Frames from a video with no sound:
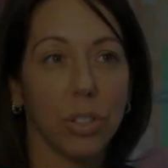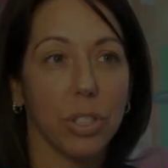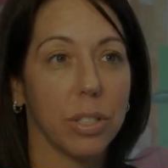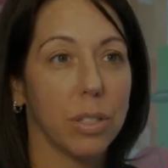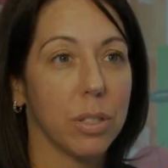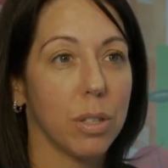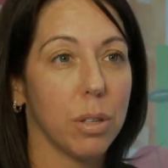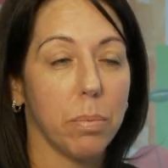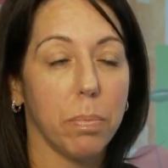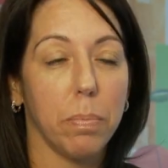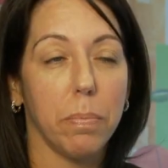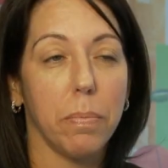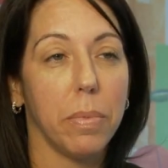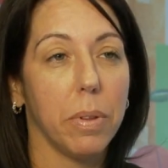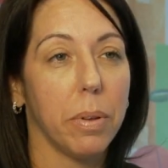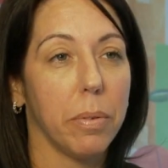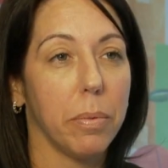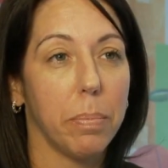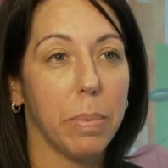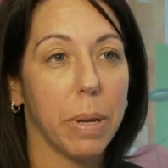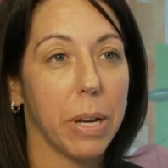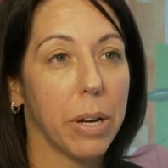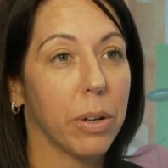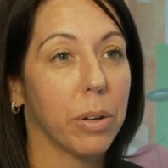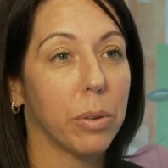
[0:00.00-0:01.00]
just, the, the
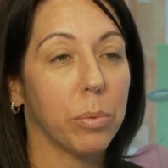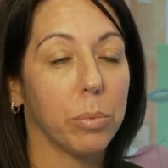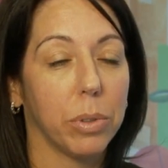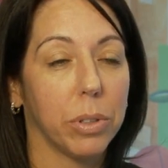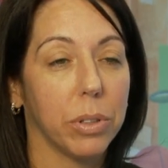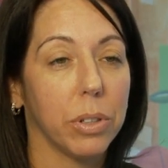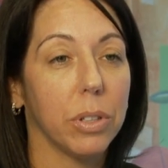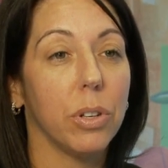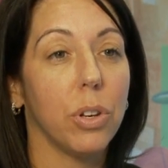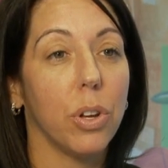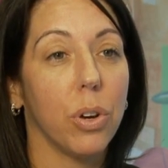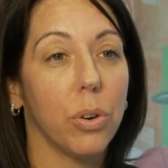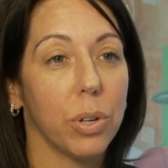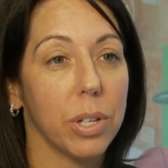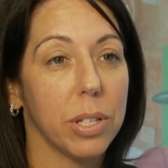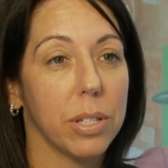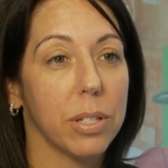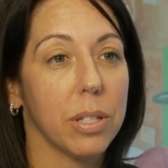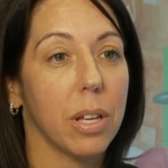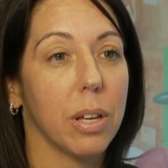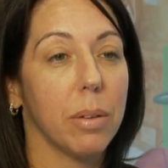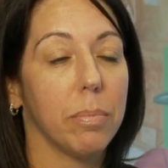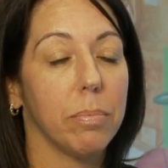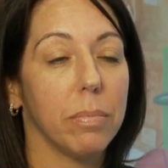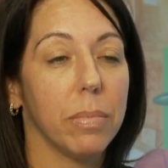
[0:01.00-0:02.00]
parent will
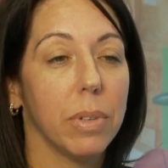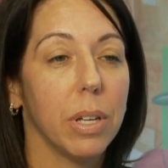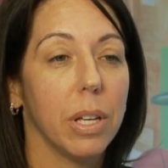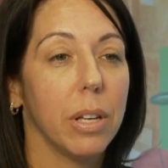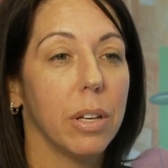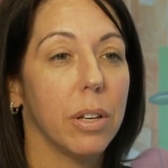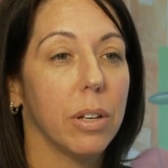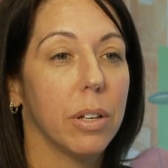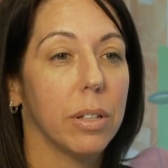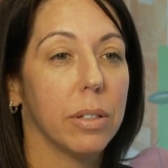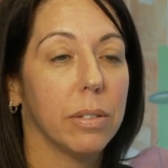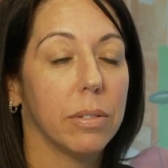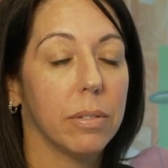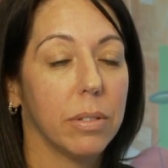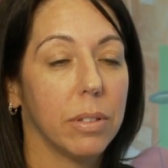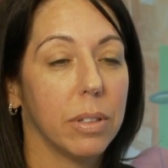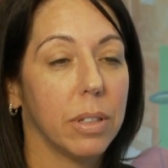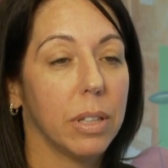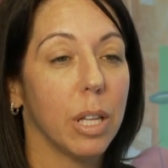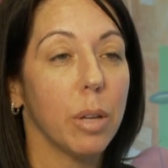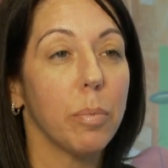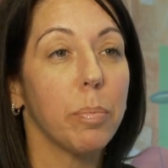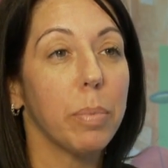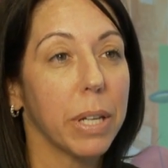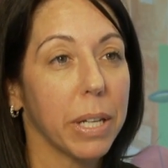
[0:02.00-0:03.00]
notice them
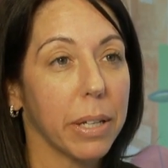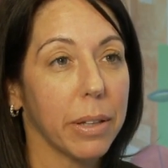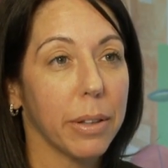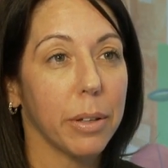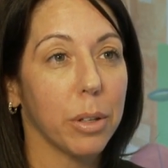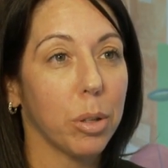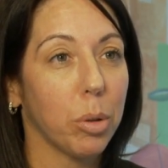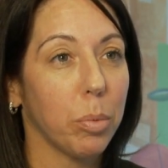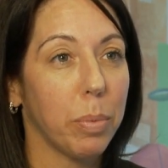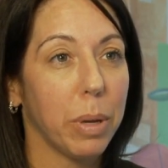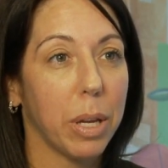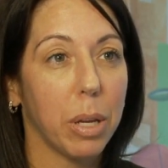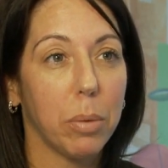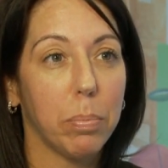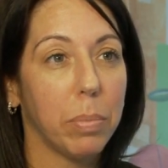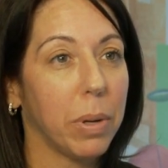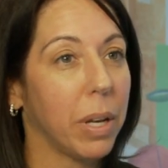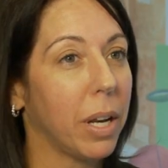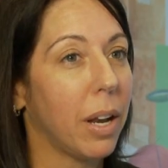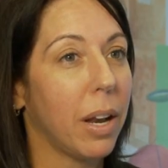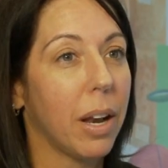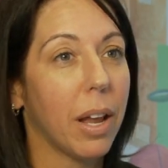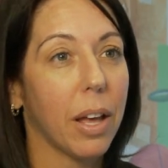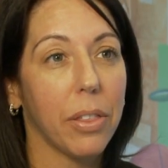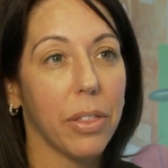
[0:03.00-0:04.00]
limping a little bit,
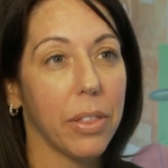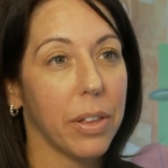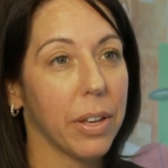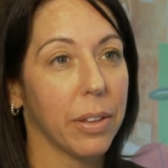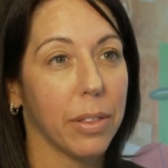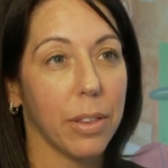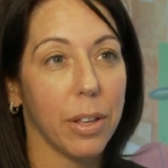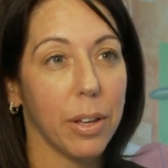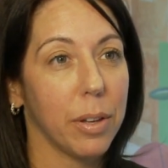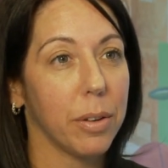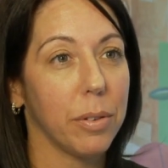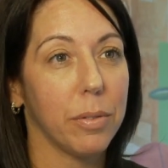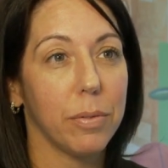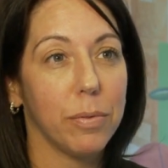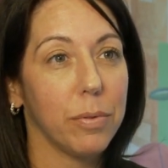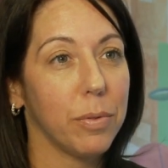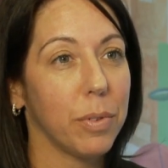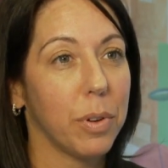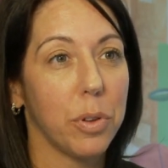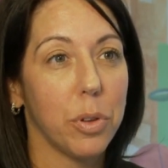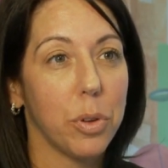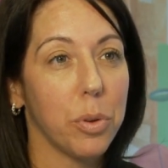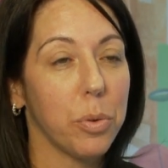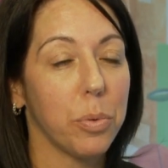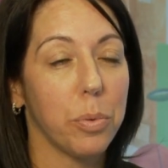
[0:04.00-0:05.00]
but nothing that
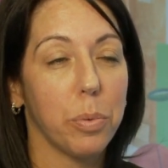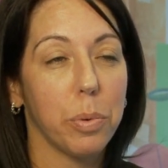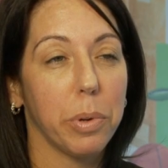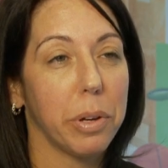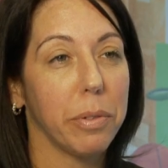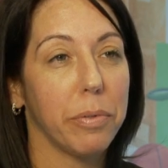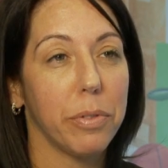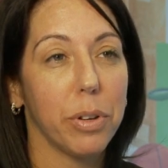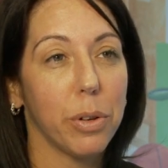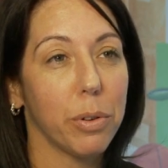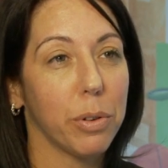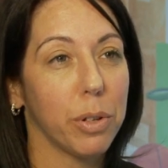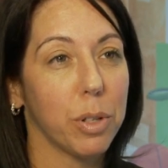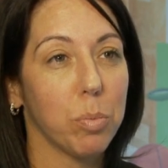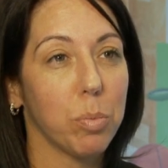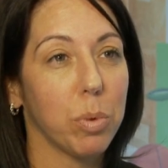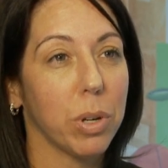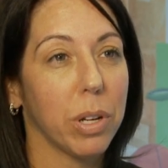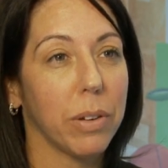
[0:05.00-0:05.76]
you would have noticed